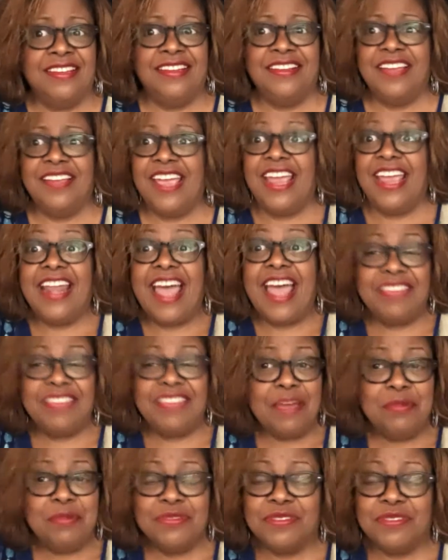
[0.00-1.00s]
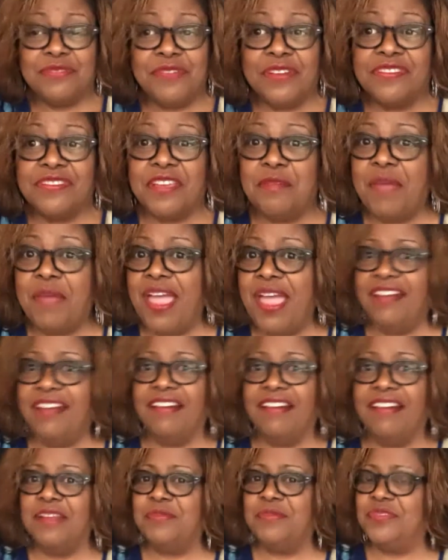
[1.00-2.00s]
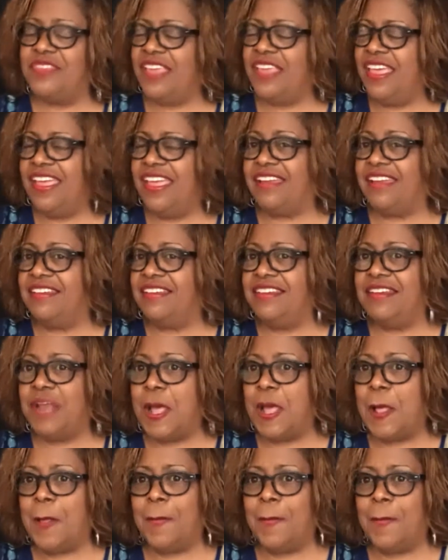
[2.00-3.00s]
and I, that was the first time I had heard him sing. You know.